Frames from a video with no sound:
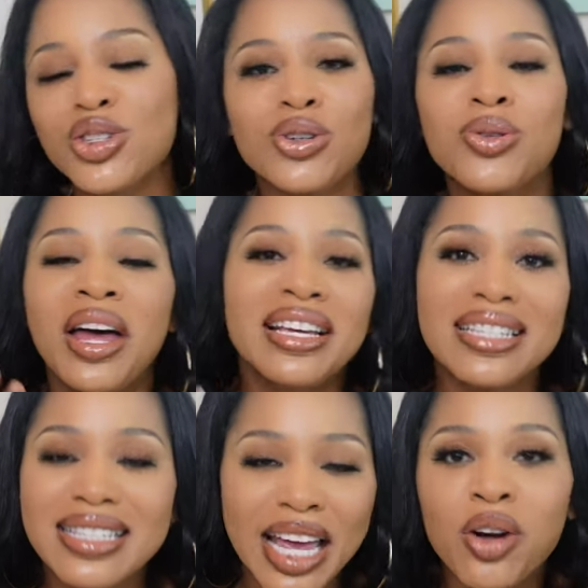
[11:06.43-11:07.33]
to
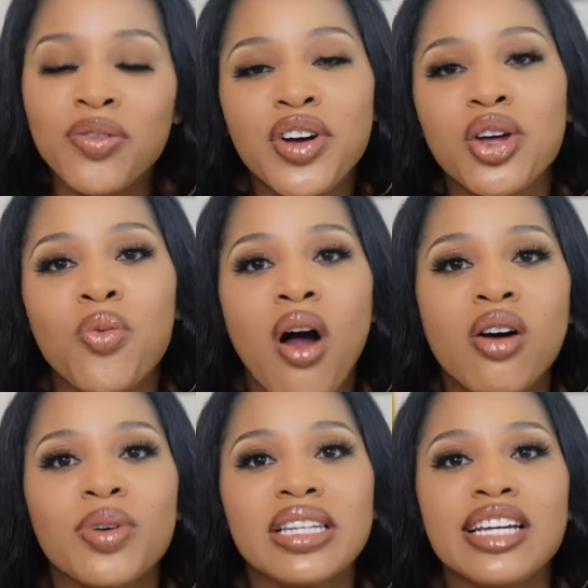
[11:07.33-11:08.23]
settle for the wrong
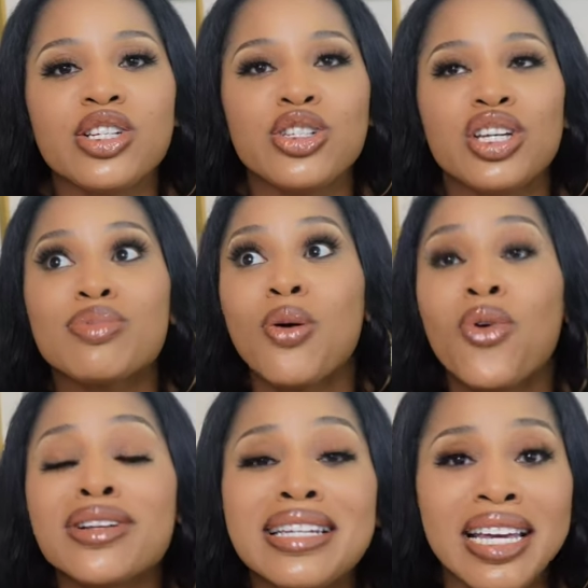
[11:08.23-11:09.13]
relationships,
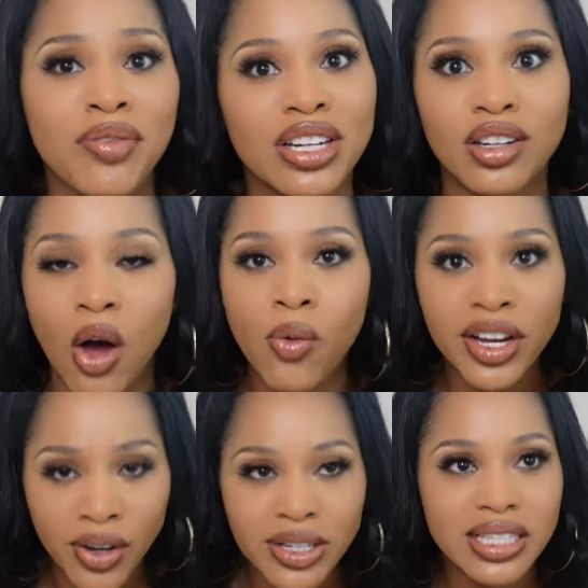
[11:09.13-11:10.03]
or to even lower
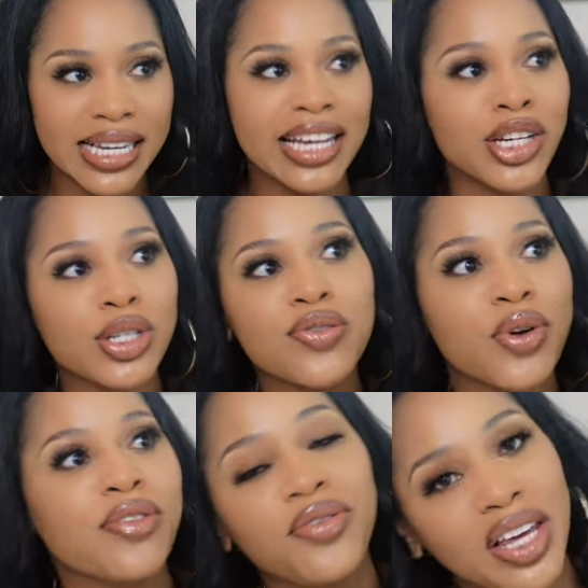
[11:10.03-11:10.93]
your standards
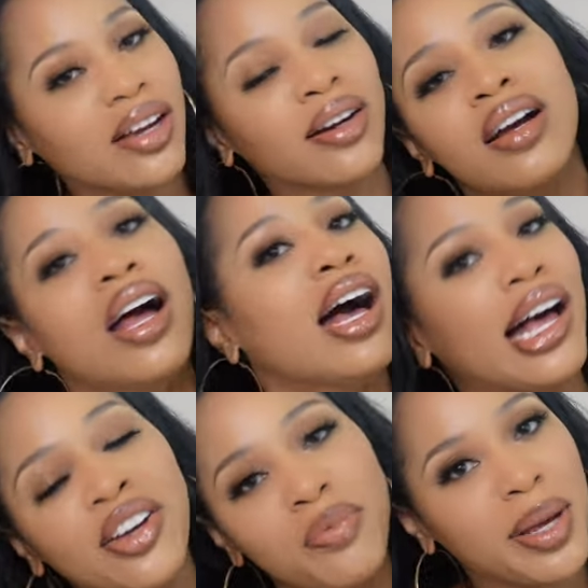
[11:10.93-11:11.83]
for fear
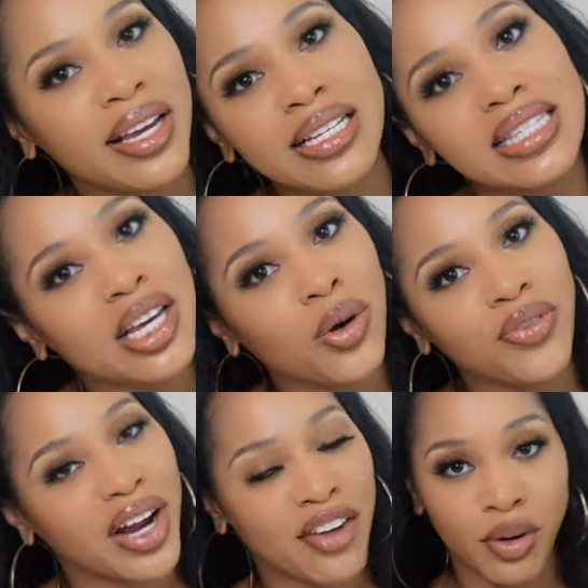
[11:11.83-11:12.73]
of being single
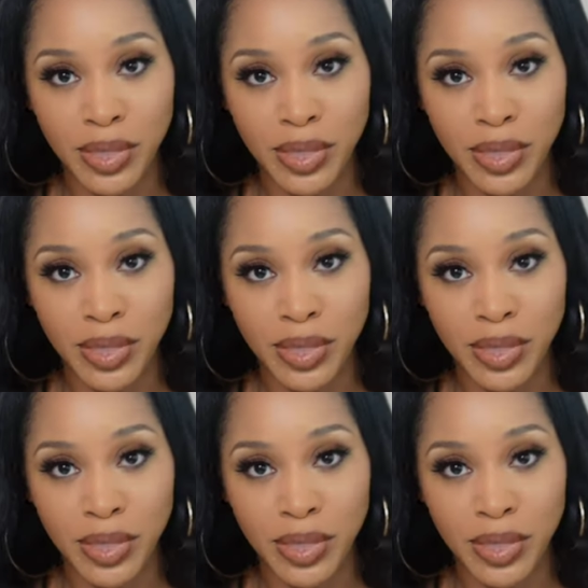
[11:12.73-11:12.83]
forever.